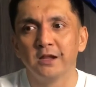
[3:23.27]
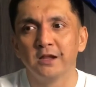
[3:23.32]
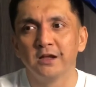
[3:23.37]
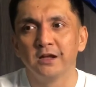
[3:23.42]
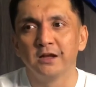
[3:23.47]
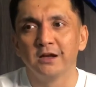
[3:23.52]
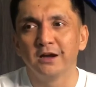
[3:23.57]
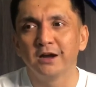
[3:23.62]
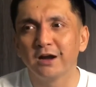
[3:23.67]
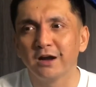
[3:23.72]

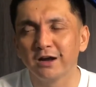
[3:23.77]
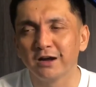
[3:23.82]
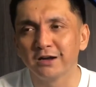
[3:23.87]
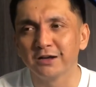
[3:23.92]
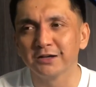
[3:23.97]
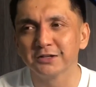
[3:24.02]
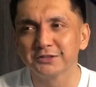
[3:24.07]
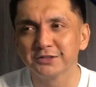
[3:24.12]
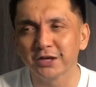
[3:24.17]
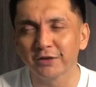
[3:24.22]

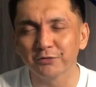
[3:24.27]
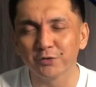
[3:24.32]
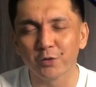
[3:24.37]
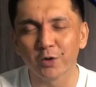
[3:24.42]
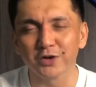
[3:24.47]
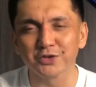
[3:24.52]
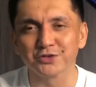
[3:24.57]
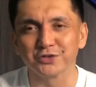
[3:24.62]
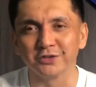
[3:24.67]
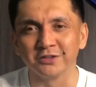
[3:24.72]
Tough
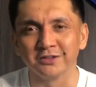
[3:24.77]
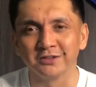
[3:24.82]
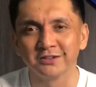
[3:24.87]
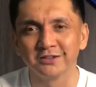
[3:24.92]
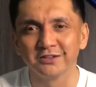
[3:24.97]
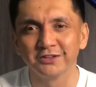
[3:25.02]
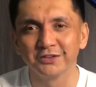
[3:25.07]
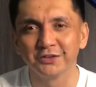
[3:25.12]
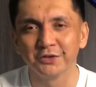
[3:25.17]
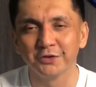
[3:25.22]
question.
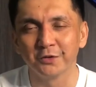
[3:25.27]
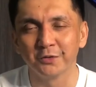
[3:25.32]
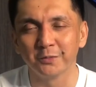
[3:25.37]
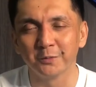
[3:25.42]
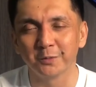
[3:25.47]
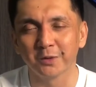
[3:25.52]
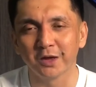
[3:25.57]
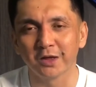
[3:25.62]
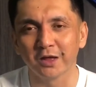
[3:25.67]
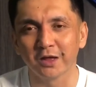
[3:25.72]

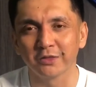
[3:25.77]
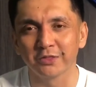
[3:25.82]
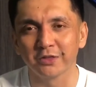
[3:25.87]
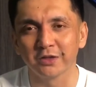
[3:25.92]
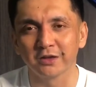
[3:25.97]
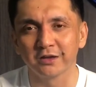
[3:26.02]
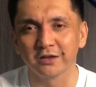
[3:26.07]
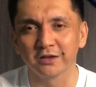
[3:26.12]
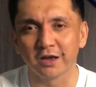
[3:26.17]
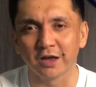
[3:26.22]
I
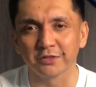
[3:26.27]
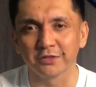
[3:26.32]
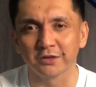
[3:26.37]
think